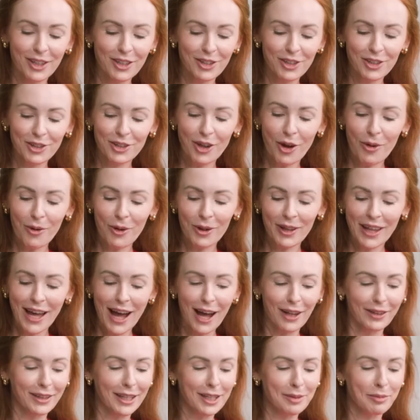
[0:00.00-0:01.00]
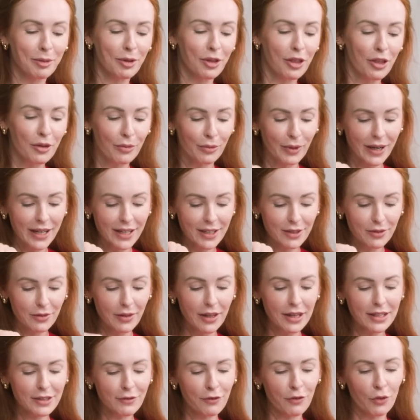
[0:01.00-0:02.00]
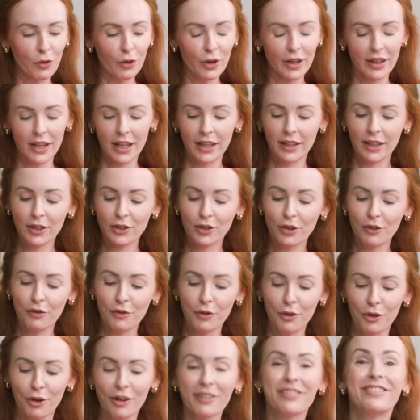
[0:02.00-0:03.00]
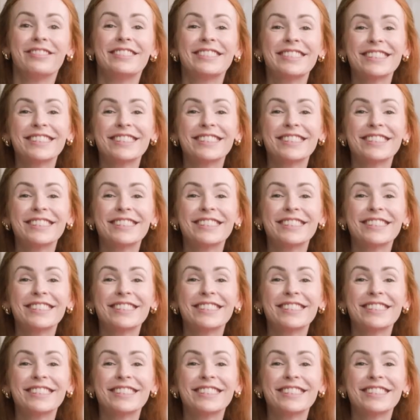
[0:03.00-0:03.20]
Let's just go all out. Let's put 3, that's 4 in there. Let's go 4.